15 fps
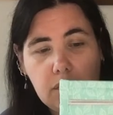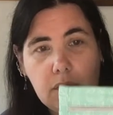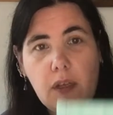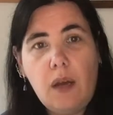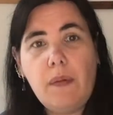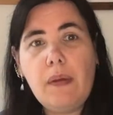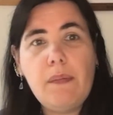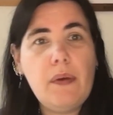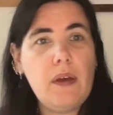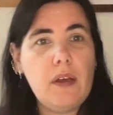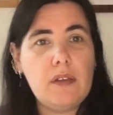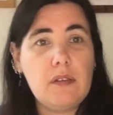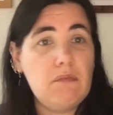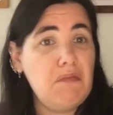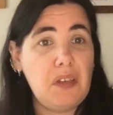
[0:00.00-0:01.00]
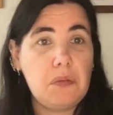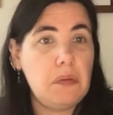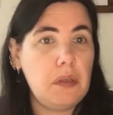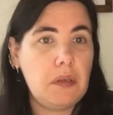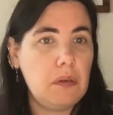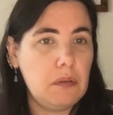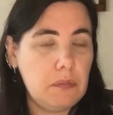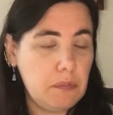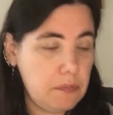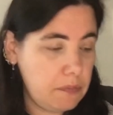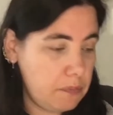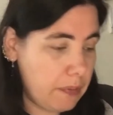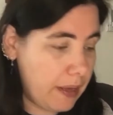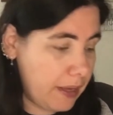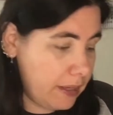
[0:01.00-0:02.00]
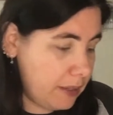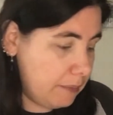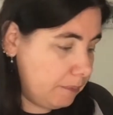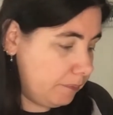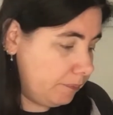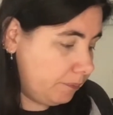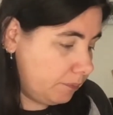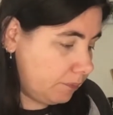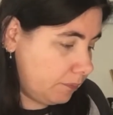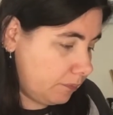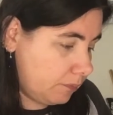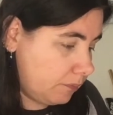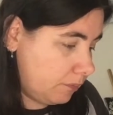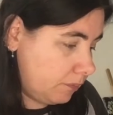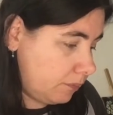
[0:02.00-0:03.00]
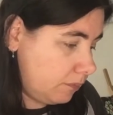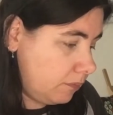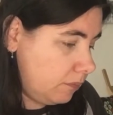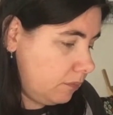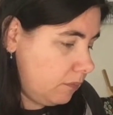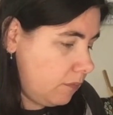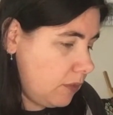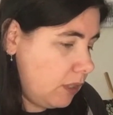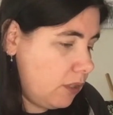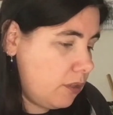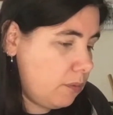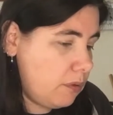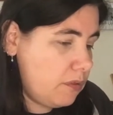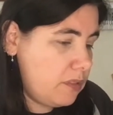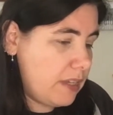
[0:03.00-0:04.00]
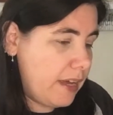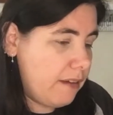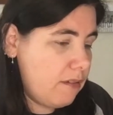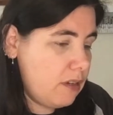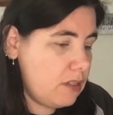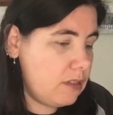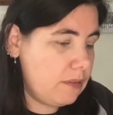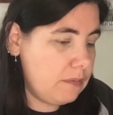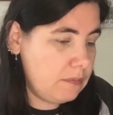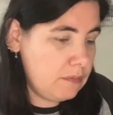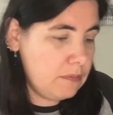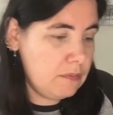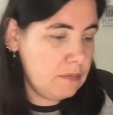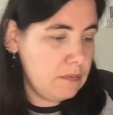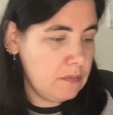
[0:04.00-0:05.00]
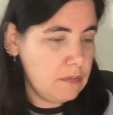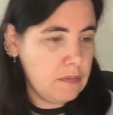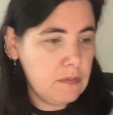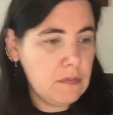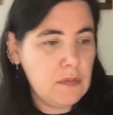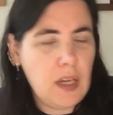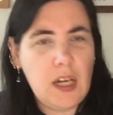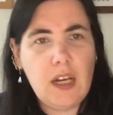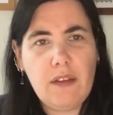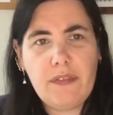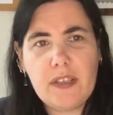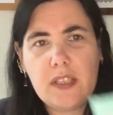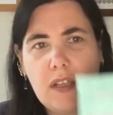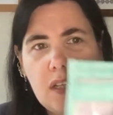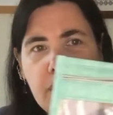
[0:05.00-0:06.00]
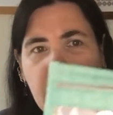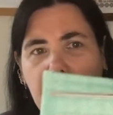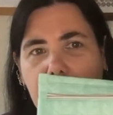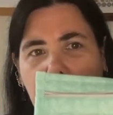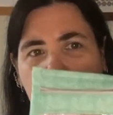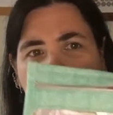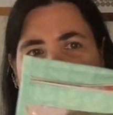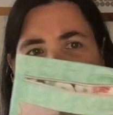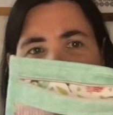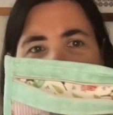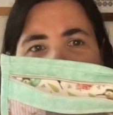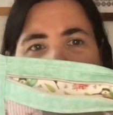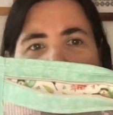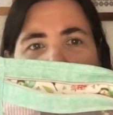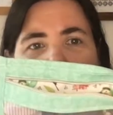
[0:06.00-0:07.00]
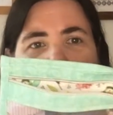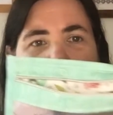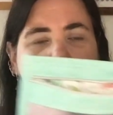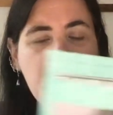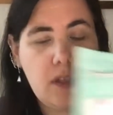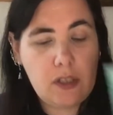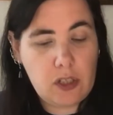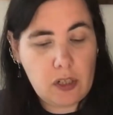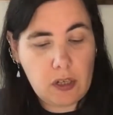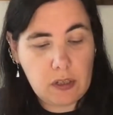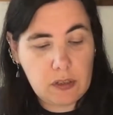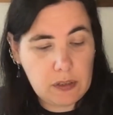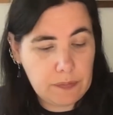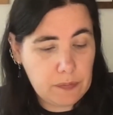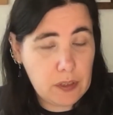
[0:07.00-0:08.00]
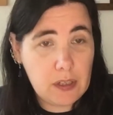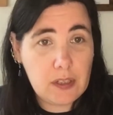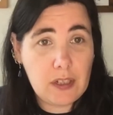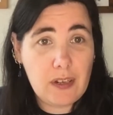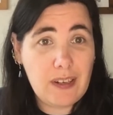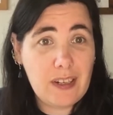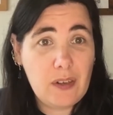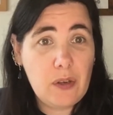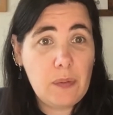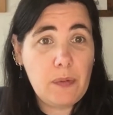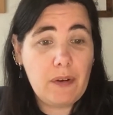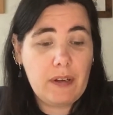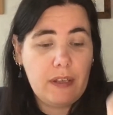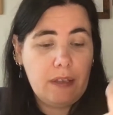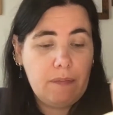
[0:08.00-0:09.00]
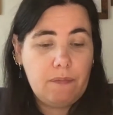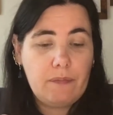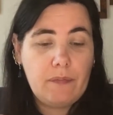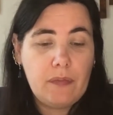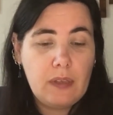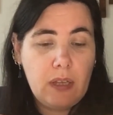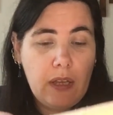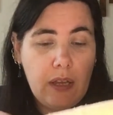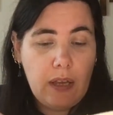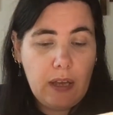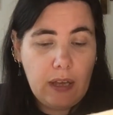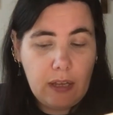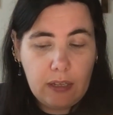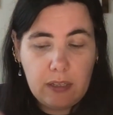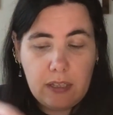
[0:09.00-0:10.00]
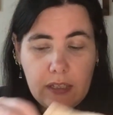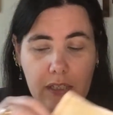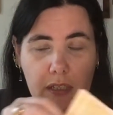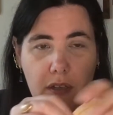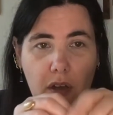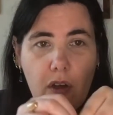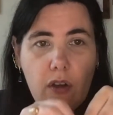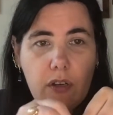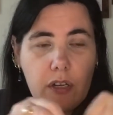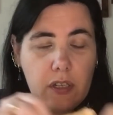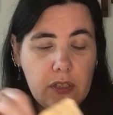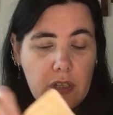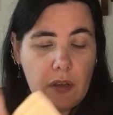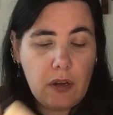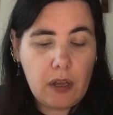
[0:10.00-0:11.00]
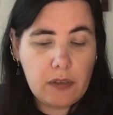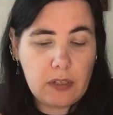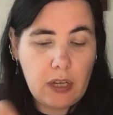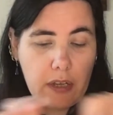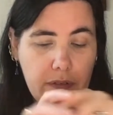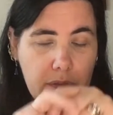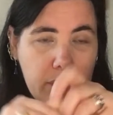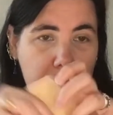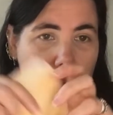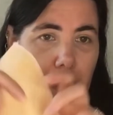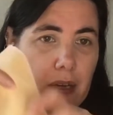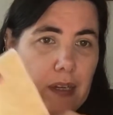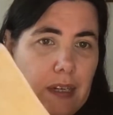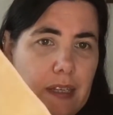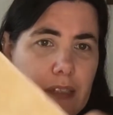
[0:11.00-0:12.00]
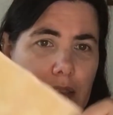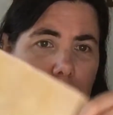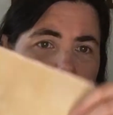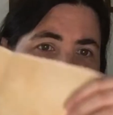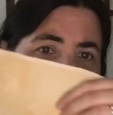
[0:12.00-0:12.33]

hummingbird, that's what they're called, bag. Another one of Sarah's. I love this size bag because it's perfect for me with these size straps because I don't need a hoop or anything. And this is on a solo dye from Sparklies,